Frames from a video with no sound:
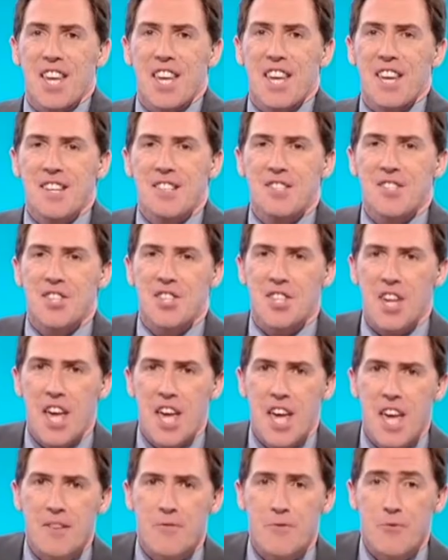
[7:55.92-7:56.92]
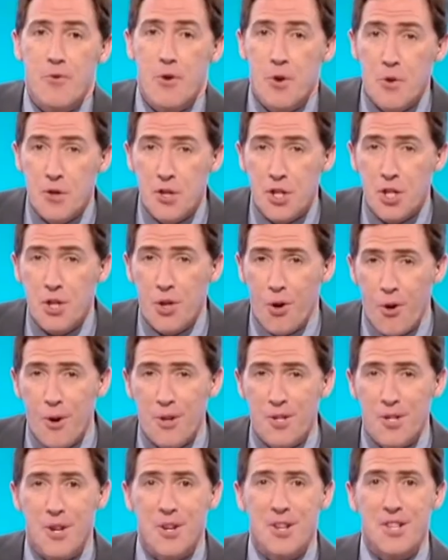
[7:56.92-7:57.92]
Ian saved Ruth's
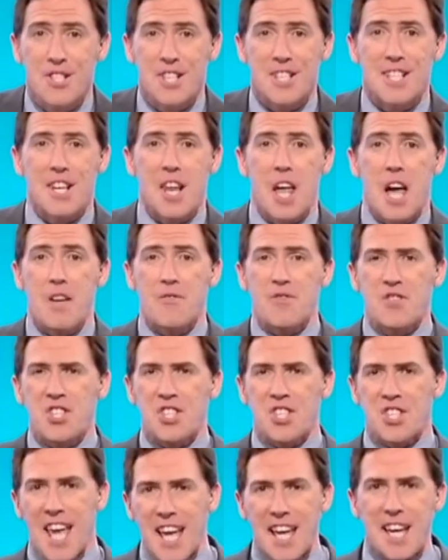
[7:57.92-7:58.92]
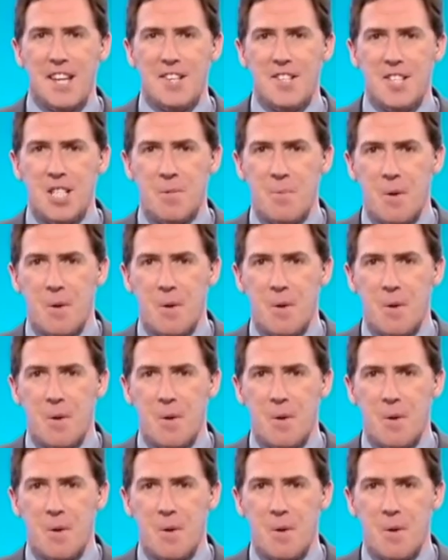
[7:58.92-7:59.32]
tortoise's life seconds